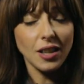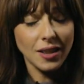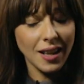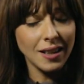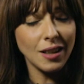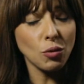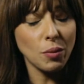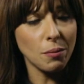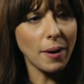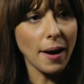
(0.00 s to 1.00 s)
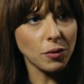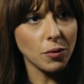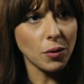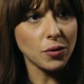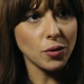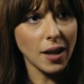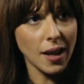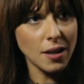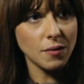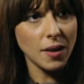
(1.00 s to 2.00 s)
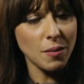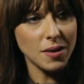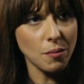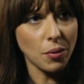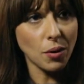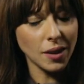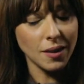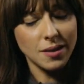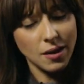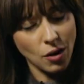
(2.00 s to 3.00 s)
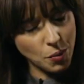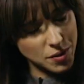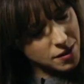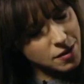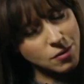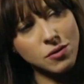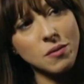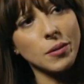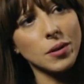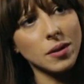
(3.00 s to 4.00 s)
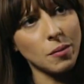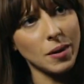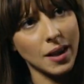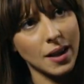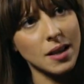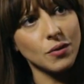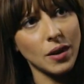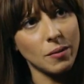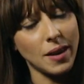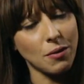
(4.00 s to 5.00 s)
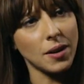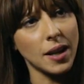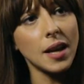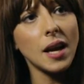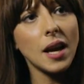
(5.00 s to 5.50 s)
They need to be impactful. So the case film is important. The synopsis is also important, but the case film definitely,